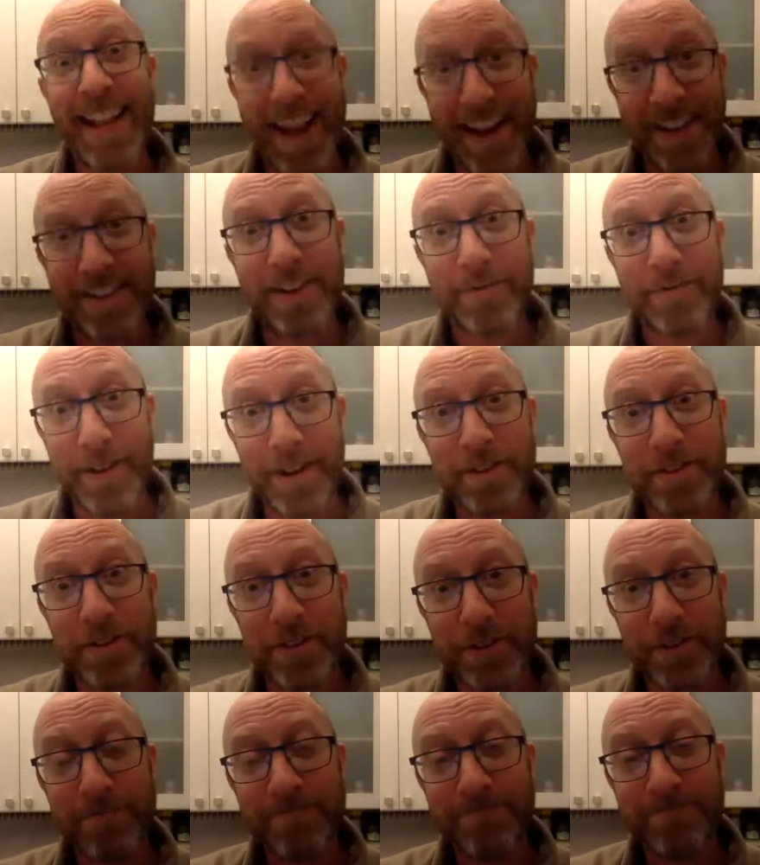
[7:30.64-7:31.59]
a lot of
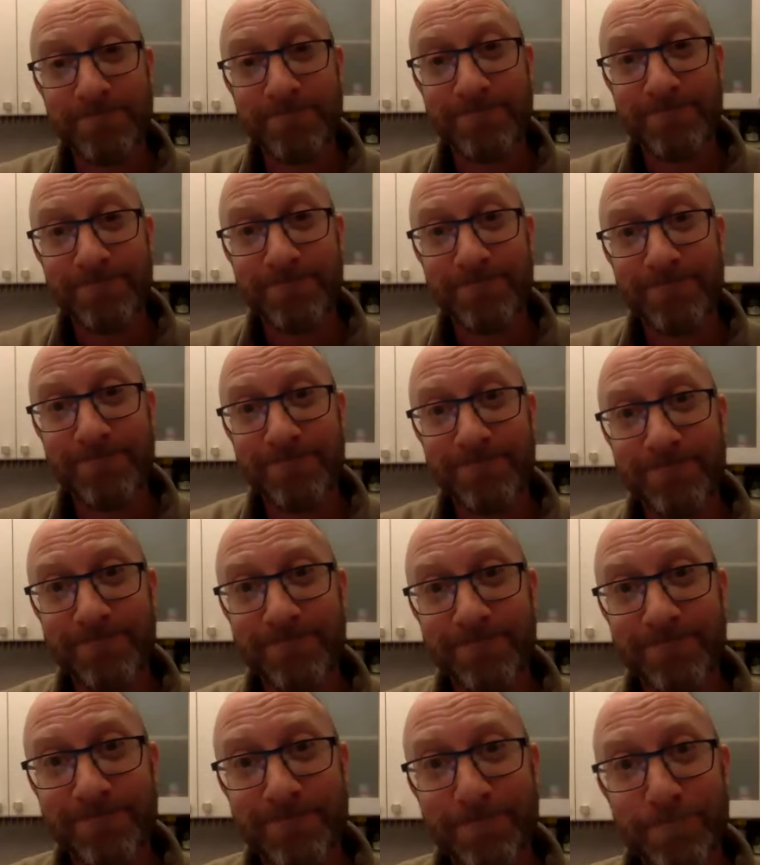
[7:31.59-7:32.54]
difference.
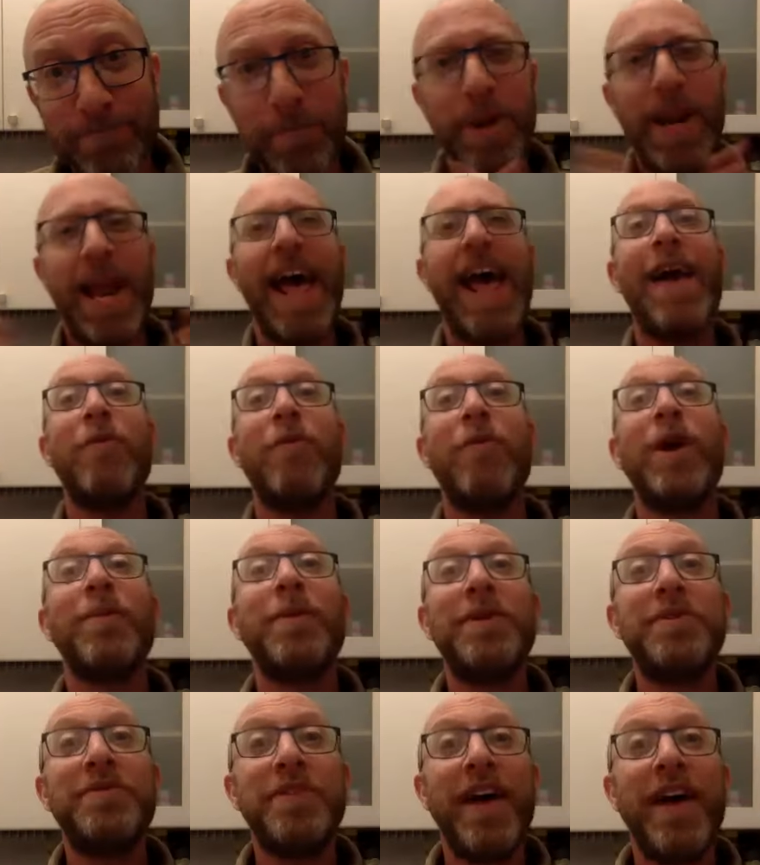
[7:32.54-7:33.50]
But hey, what do
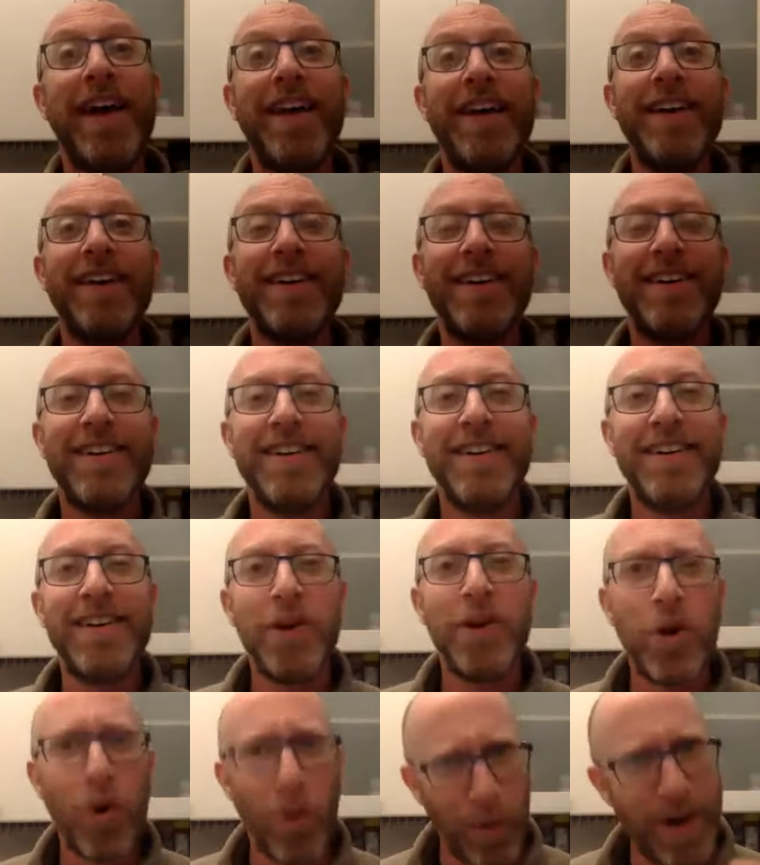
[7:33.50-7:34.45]
we say?
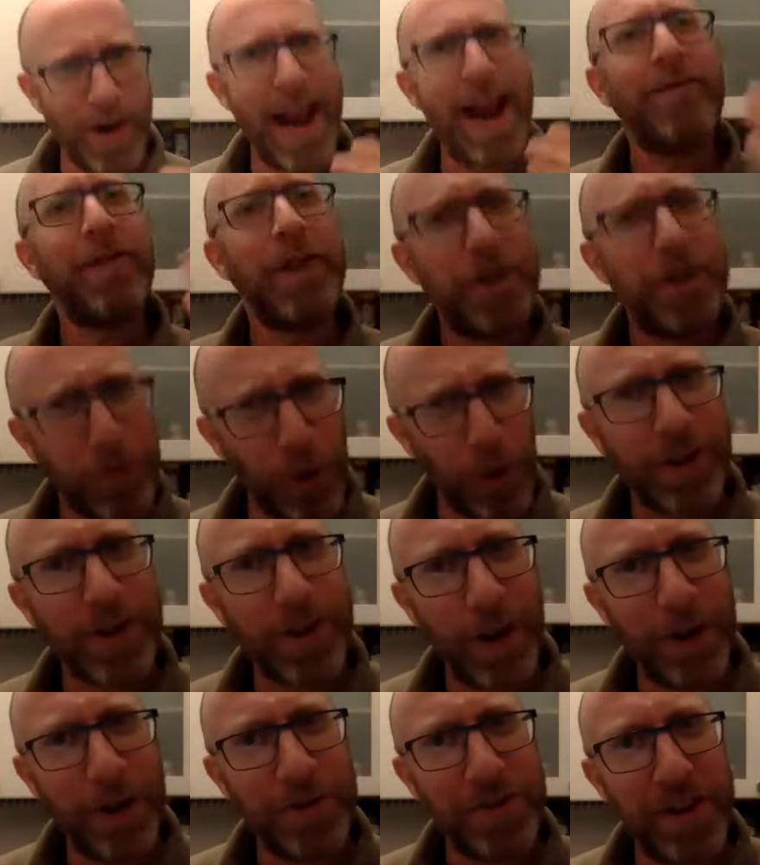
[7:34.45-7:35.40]
When every door
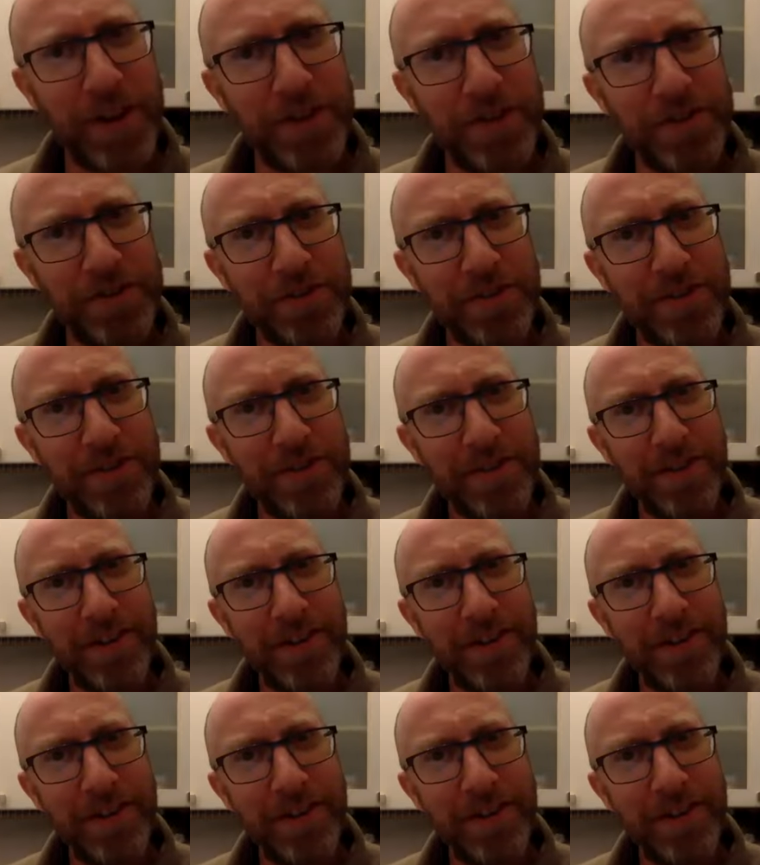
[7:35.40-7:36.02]
closes,